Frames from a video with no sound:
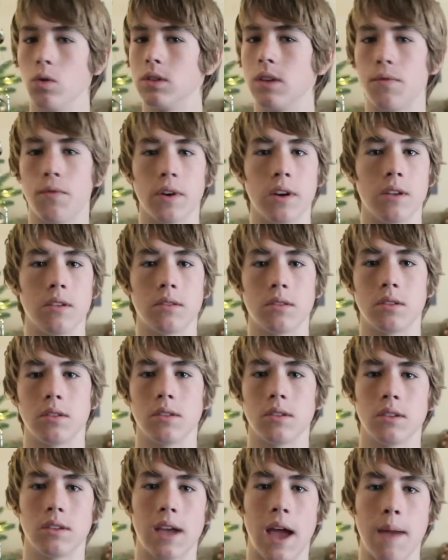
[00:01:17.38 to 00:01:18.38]
different
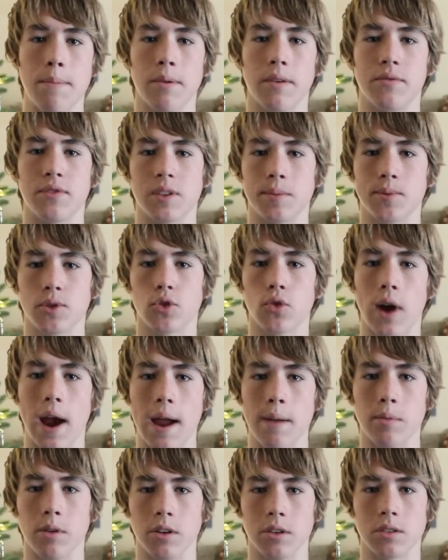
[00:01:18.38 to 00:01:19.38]
type of
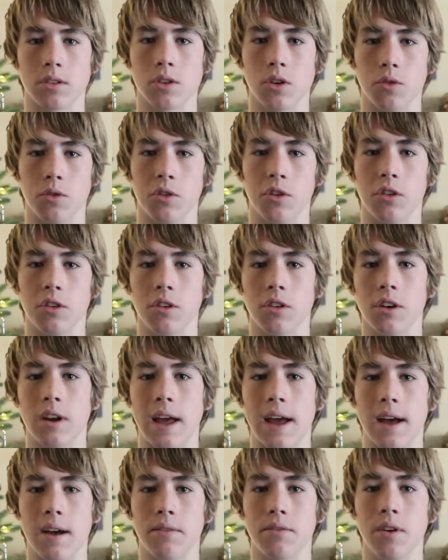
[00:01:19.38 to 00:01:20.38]
subscribers. So you're gonna
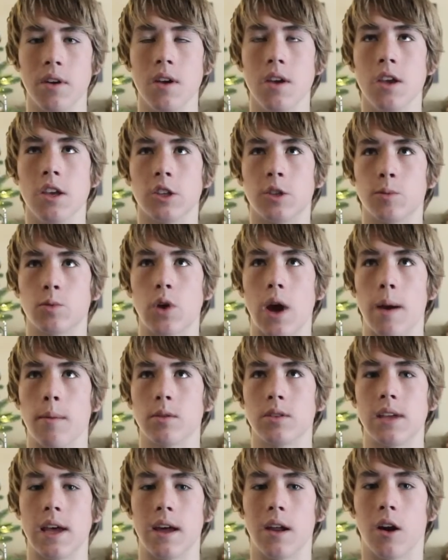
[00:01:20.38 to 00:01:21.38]
have
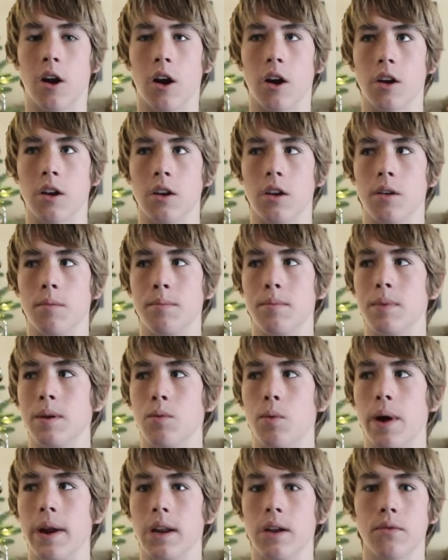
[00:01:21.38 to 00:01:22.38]
subscribers that are gonna be
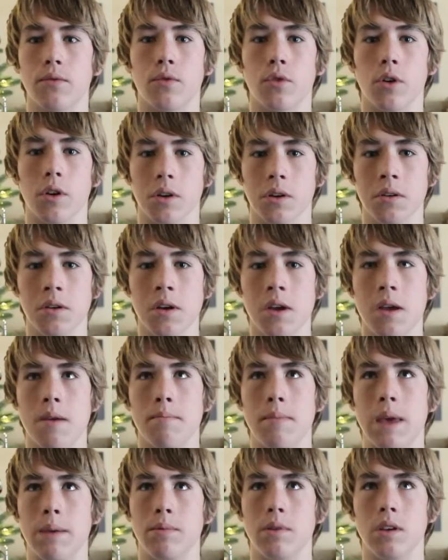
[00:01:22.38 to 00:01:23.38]
waiting for
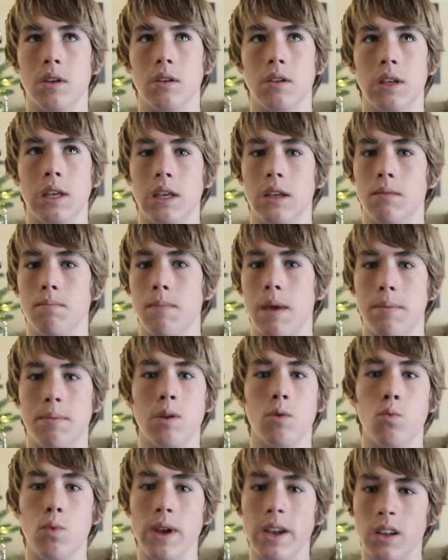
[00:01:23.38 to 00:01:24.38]
maybe
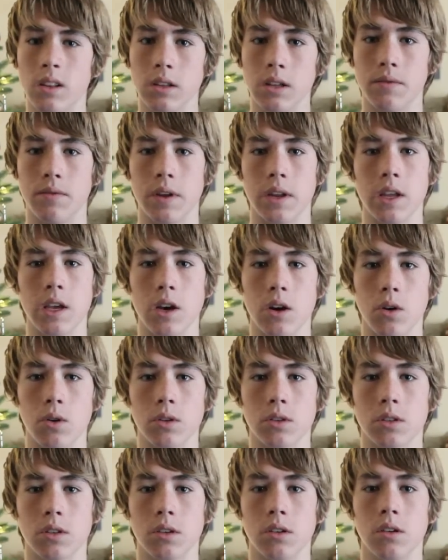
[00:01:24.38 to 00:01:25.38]
weekly
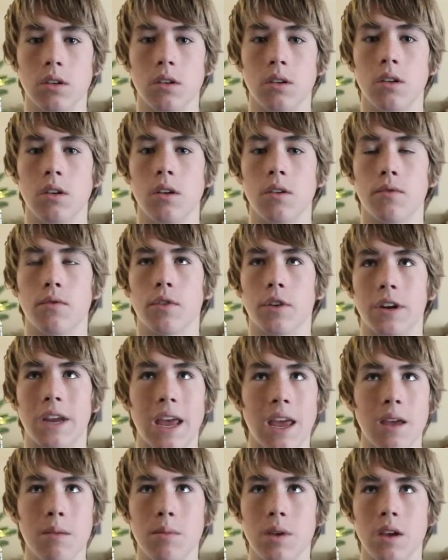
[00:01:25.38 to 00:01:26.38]
videos for
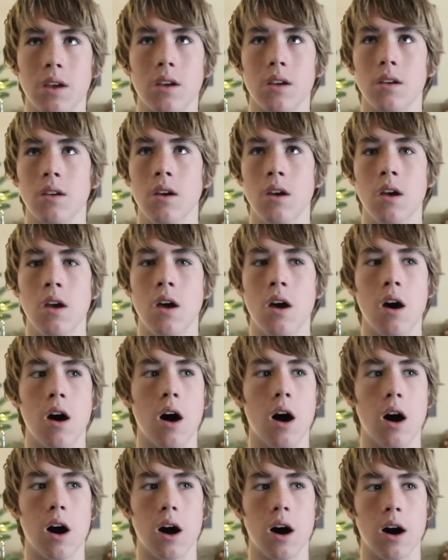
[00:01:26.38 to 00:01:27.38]
gaming
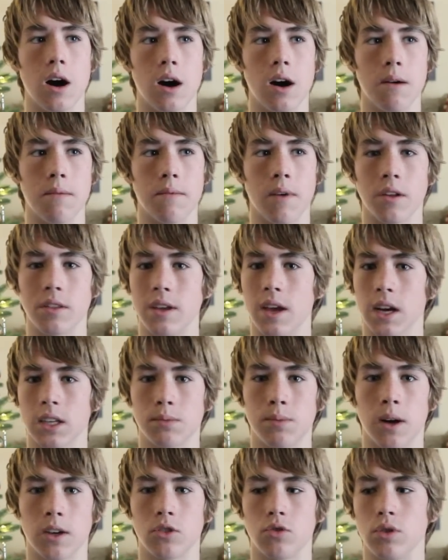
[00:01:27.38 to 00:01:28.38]
on the
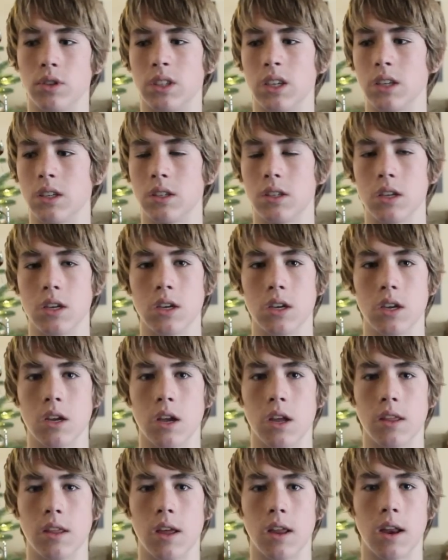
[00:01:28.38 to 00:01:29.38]
Xbox 360,
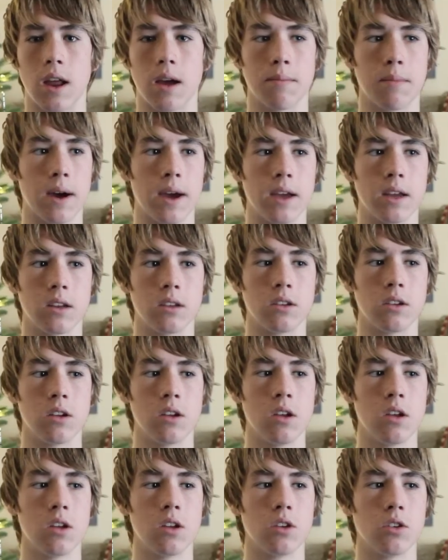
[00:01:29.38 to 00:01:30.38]
and then I might
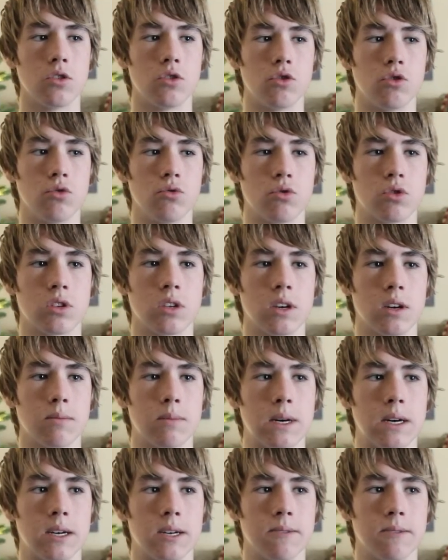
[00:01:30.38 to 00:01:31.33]
do some